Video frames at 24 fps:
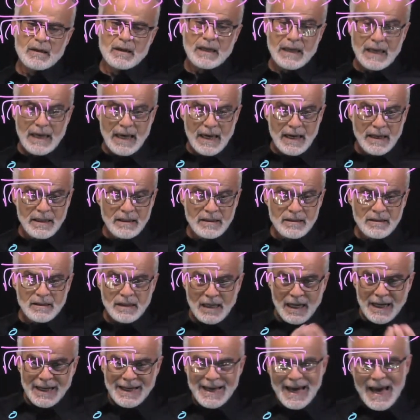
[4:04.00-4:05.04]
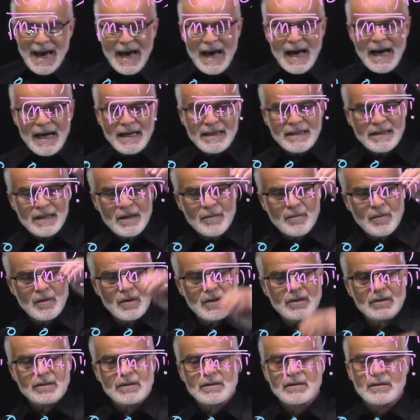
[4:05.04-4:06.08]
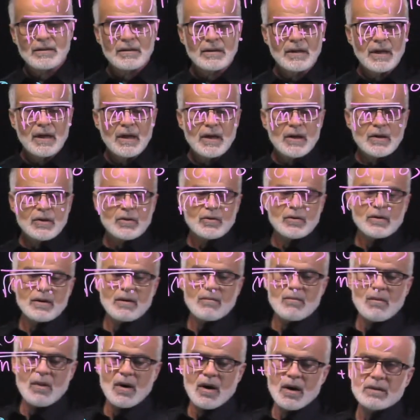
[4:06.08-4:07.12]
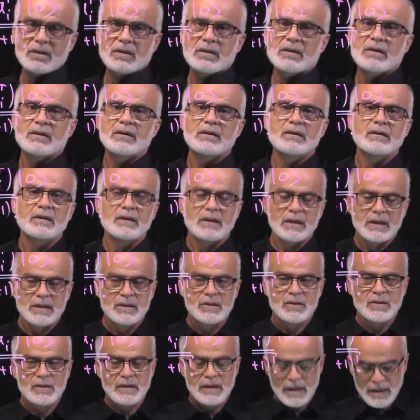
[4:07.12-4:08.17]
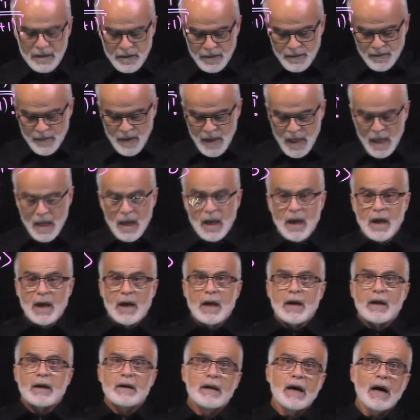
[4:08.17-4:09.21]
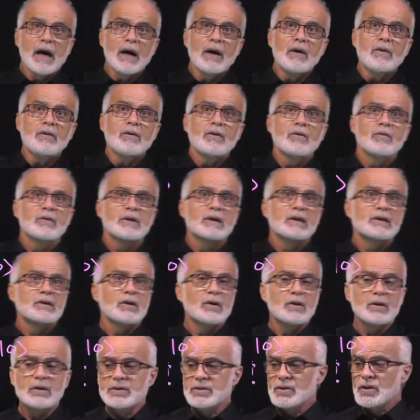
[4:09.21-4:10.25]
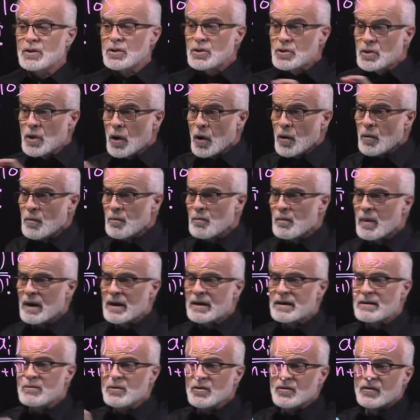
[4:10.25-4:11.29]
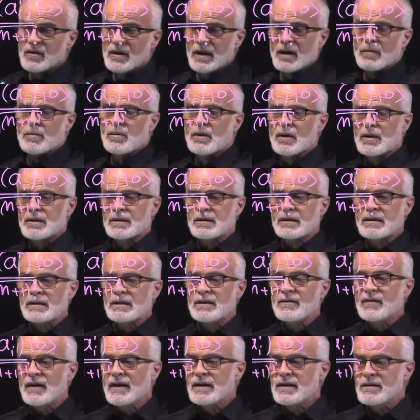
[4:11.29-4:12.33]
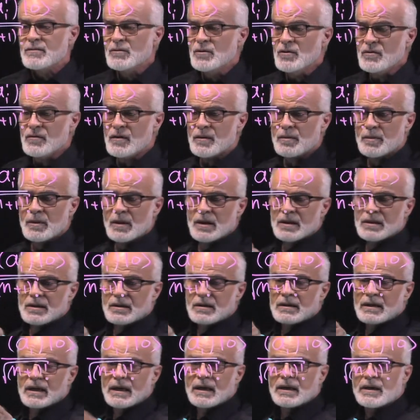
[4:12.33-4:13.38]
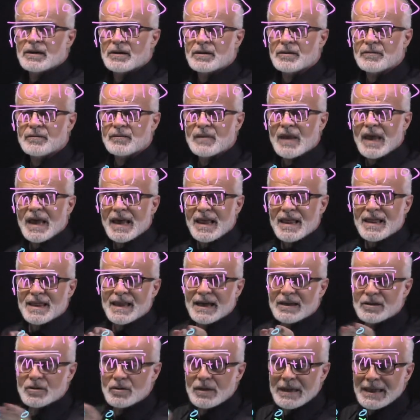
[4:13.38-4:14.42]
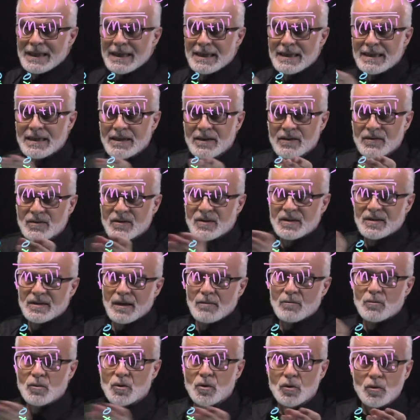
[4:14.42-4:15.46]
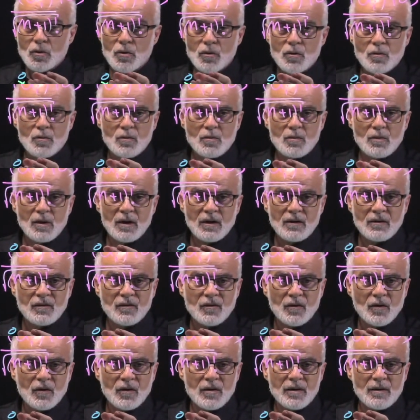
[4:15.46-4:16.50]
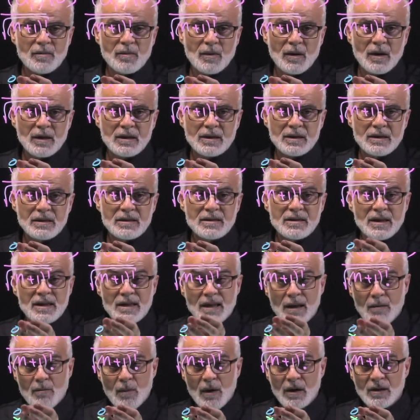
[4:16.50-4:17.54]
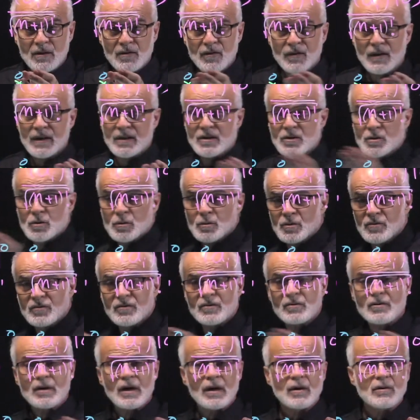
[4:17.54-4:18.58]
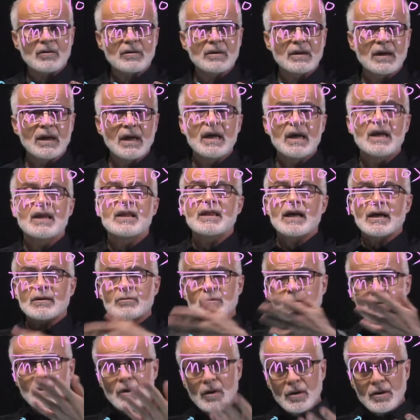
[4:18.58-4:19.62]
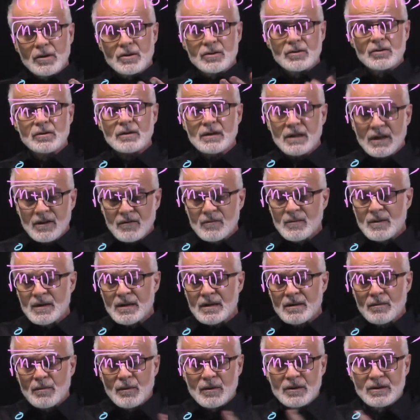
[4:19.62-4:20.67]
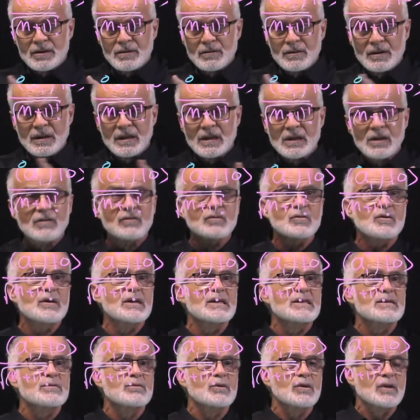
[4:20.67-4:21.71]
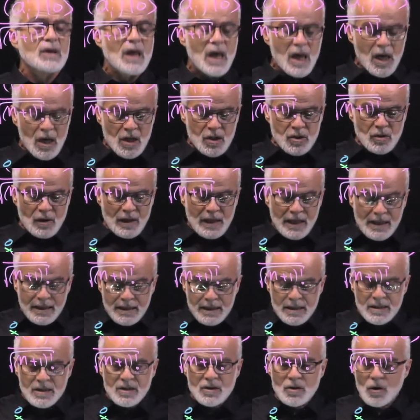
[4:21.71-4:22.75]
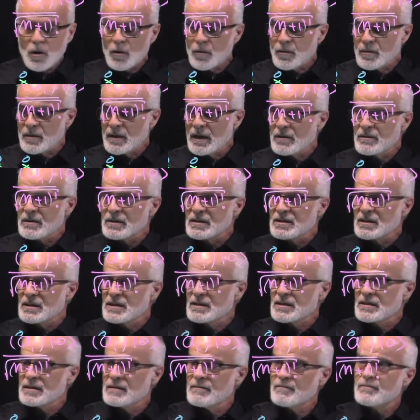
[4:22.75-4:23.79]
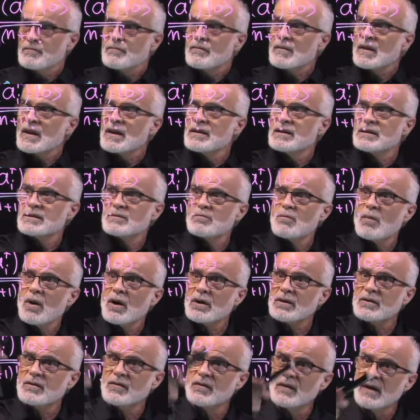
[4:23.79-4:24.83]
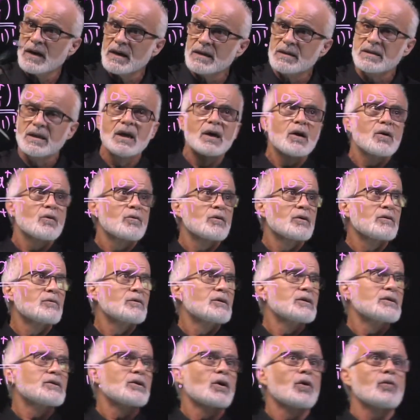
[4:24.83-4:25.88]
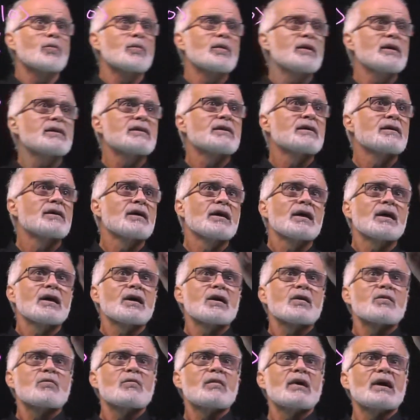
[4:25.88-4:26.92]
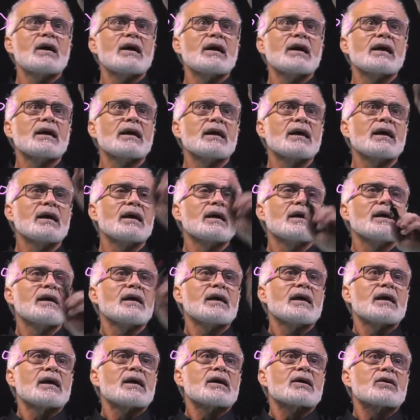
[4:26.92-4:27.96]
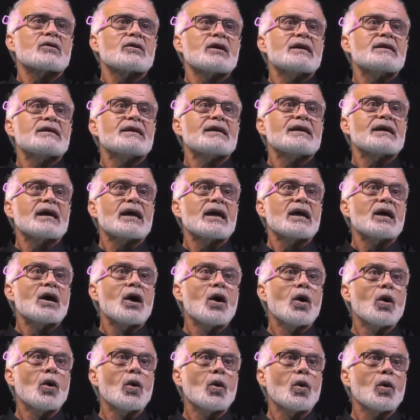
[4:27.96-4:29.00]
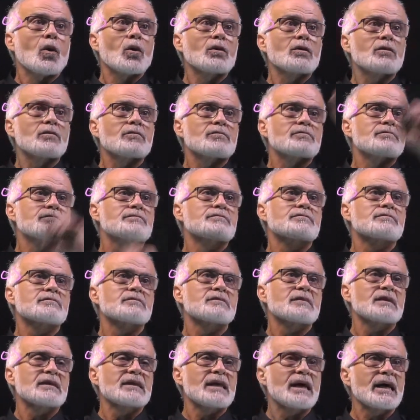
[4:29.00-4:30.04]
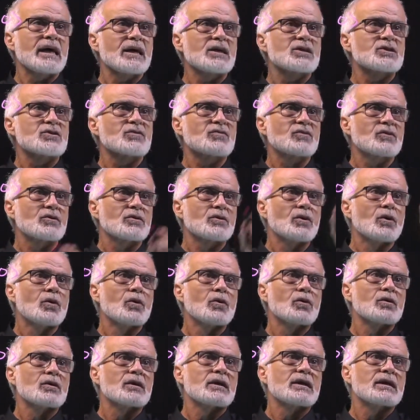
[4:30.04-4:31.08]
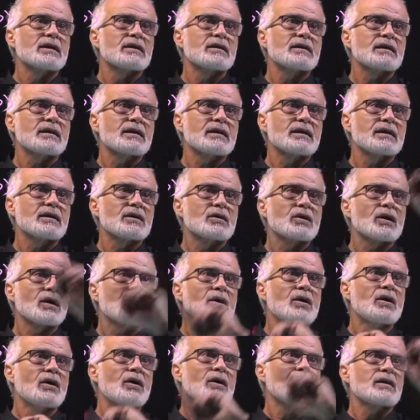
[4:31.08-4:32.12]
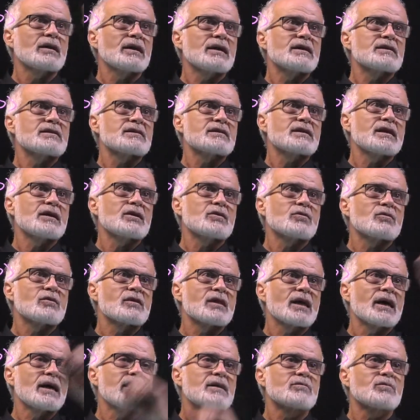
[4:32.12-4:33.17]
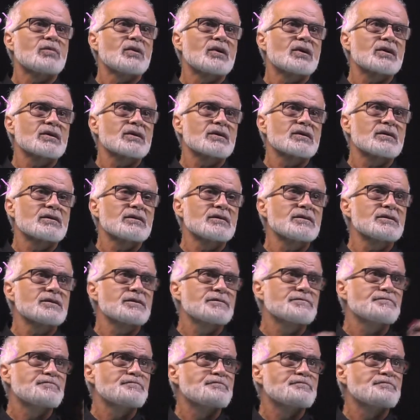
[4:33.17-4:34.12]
case. I add a particle to the Mott insulator. Now we can also dope by removing a particle. If I remove a particle here, that leaves some room for the particles in the Mott phase to move around. That will also give me the possibility of transport. So let us dope now the system, this Mott phase. We will dope it by creating a hole, the H for hole here, on a state with N particles.